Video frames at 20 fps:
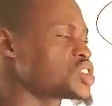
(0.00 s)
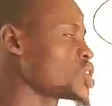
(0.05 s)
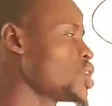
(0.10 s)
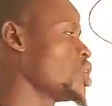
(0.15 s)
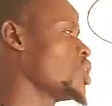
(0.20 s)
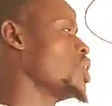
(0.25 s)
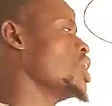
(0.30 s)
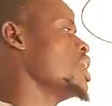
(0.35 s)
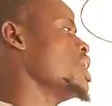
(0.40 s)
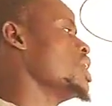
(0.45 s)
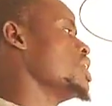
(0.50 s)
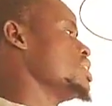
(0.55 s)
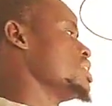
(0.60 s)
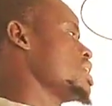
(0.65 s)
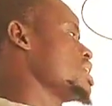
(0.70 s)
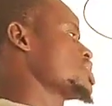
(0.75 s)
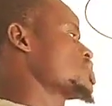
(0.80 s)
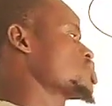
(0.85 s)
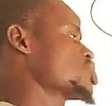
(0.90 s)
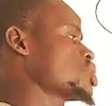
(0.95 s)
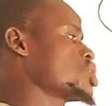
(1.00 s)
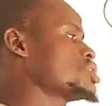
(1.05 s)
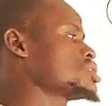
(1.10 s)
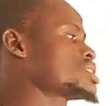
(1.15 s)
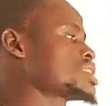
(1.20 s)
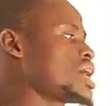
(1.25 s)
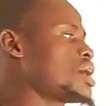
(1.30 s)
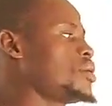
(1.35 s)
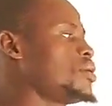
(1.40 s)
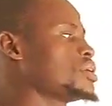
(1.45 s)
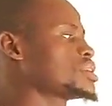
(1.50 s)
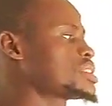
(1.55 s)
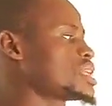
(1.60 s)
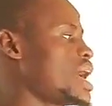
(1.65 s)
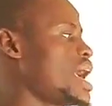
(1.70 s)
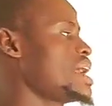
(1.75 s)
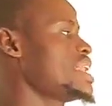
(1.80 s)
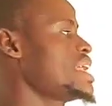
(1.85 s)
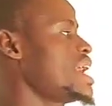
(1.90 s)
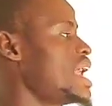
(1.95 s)
So this shows
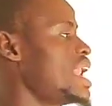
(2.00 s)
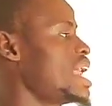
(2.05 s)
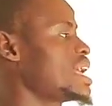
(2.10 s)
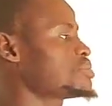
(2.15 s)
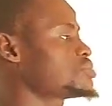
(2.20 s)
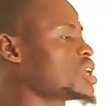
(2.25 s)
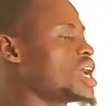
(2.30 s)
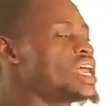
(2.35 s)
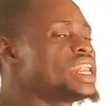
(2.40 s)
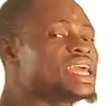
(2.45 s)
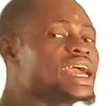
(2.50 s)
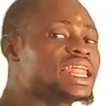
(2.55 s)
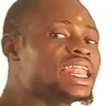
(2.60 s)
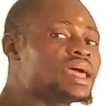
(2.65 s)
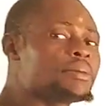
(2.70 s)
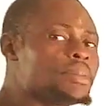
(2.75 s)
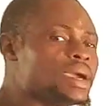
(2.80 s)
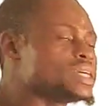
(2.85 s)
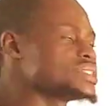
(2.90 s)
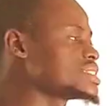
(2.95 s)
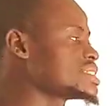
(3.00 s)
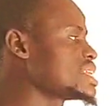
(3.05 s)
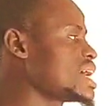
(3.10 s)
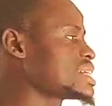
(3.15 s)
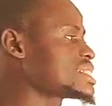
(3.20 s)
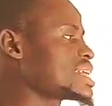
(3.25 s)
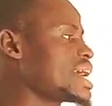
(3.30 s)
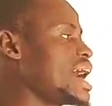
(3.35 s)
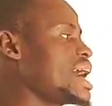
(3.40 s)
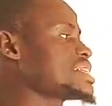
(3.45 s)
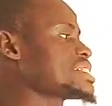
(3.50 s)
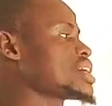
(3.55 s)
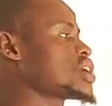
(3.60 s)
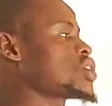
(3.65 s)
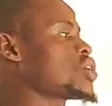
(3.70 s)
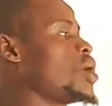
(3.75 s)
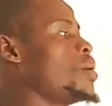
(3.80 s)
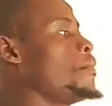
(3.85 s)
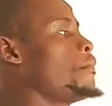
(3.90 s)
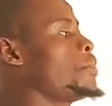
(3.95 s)
that any element that has a
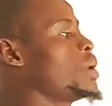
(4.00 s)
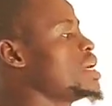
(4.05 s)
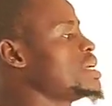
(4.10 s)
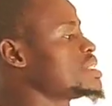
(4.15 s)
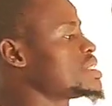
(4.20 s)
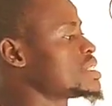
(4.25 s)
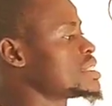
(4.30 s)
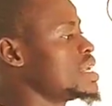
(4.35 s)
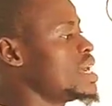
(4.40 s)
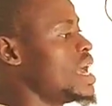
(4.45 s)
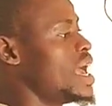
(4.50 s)
complete